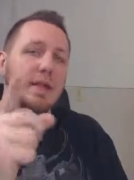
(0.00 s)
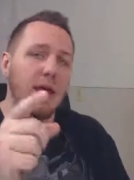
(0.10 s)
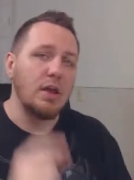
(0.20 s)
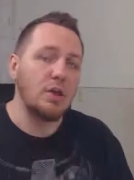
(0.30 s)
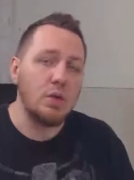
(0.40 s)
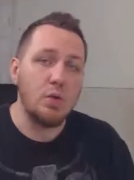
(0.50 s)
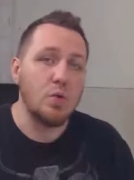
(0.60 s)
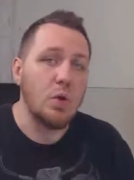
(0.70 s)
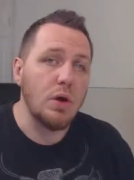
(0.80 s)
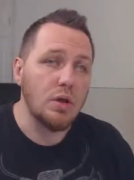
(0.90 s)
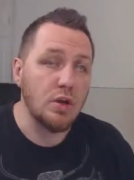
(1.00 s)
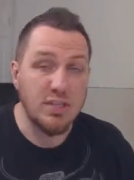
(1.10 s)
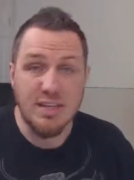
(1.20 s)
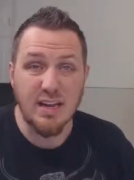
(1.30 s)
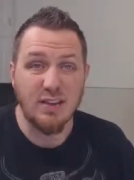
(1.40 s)
that you
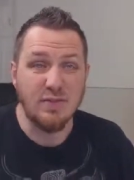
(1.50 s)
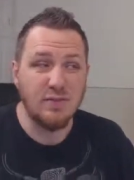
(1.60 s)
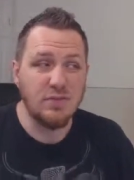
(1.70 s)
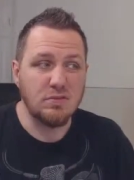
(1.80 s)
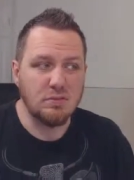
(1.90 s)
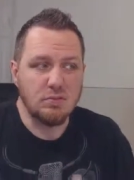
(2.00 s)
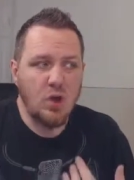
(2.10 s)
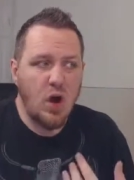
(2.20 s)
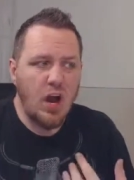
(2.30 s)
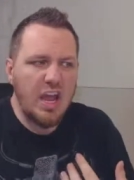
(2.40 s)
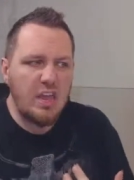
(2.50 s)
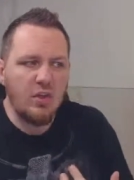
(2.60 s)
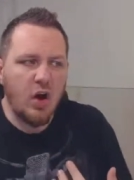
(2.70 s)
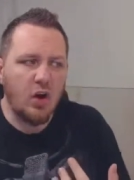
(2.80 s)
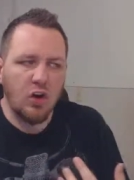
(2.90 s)
yourself
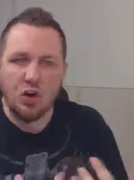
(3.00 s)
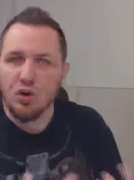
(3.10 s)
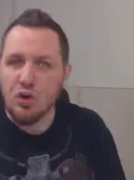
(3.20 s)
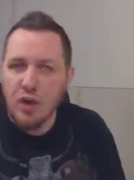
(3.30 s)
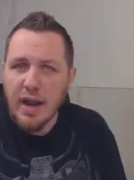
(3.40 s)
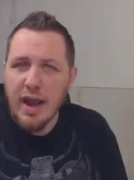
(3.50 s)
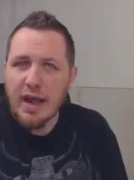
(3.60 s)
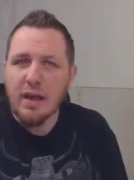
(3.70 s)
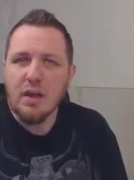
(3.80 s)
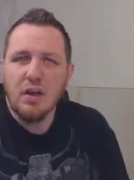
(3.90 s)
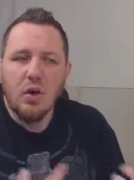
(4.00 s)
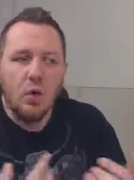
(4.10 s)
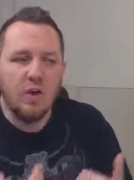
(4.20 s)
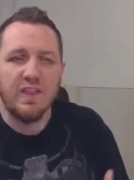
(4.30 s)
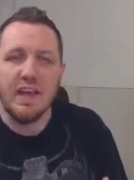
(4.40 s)
either aren't good at
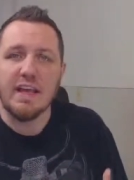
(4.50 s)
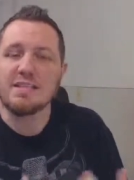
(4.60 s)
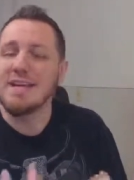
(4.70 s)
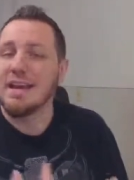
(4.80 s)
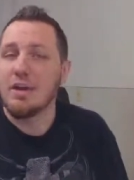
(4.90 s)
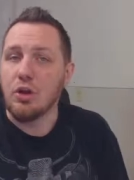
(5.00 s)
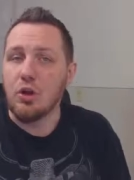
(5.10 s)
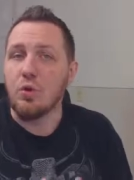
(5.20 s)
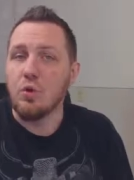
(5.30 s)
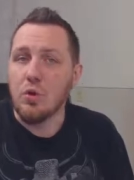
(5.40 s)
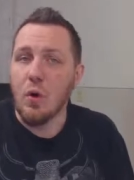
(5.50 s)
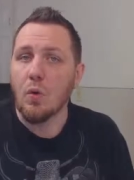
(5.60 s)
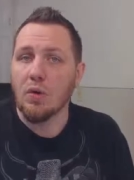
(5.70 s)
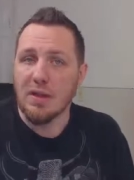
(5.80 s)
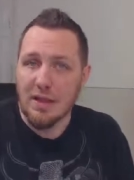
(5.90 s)
or things that you
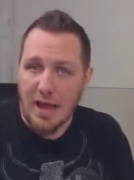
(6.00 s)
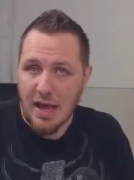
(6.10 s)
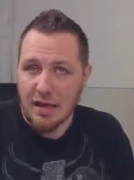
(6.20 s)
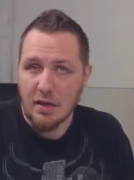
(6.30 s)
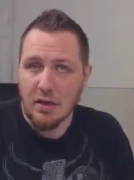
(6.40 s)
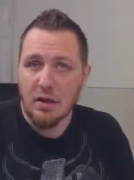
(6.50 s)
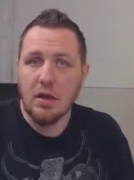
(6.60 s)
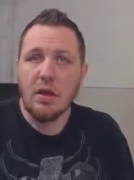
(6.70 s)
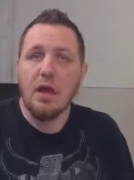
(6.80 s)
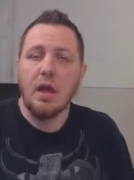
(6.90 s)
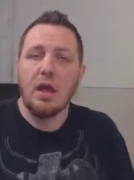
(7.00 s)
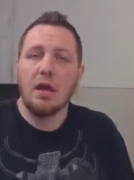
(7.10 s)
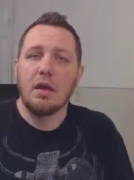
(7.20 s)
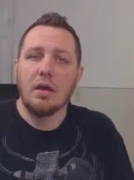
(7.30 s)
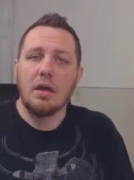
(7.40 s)
don't like.
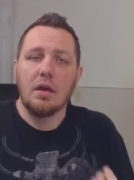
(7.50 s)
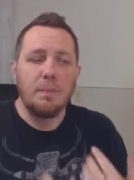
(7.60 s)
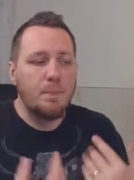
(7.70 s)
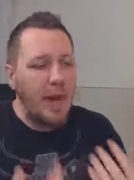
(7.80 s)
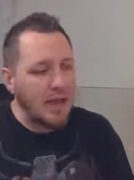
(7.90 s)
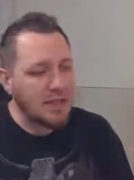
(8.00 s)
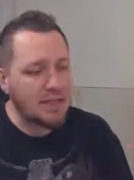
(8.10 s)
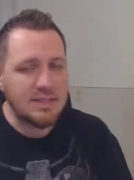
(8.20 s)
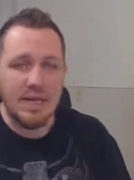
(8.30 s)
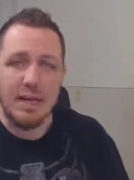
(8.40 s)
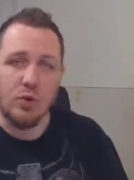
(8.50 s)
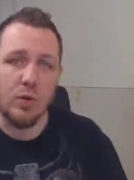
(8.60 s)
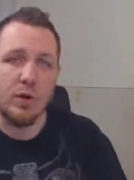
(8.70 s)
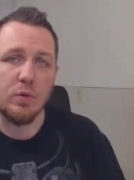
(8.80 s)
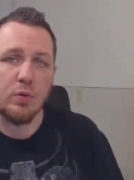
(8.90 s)
And back to this
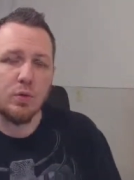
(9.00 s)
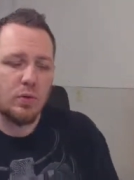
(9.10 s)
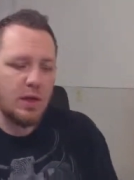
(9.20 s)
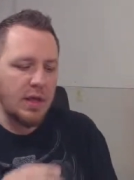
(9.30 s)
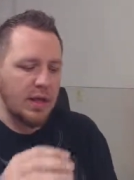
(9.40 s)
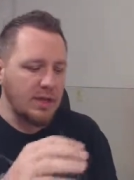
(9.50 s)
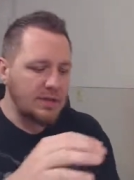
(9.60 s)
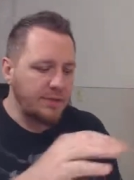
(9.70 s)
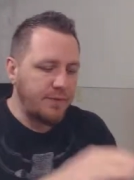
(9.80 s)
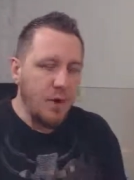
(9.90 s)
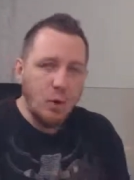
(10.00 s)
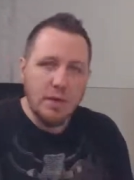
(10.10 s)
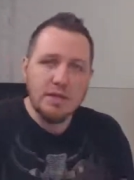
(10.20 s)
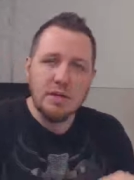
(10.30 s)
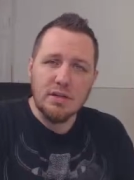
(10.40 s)
80-20 rule is
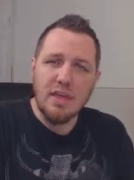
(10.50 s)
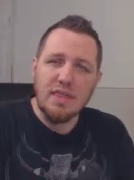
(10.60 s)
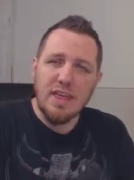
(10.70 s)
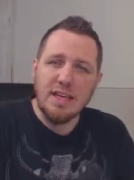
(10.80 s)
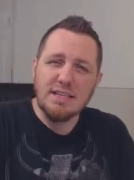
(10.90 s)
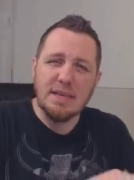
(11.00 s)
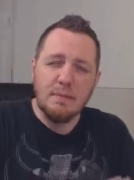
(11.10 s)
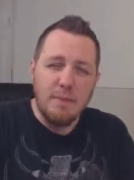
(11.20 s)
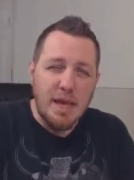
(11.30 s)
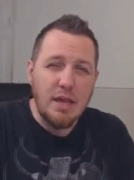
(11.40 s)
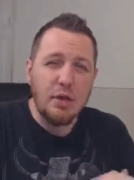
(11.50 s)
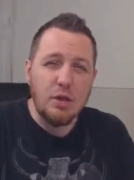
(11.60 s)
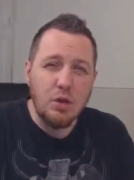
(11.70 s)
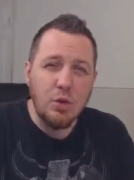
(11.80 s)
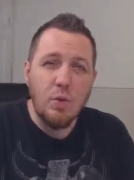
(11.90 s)
focus on the things that make
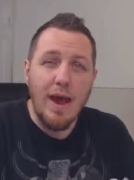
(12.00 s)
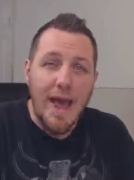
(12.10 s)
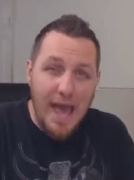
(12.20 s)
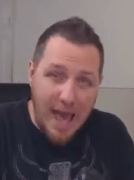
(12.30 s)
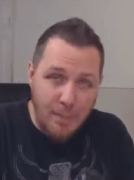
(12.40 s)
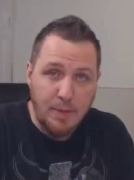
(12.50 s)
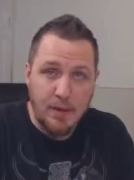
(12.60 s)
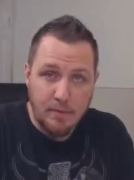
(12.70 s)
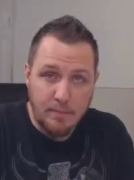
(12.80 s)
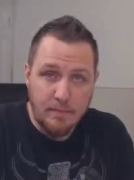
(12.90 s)
you happy.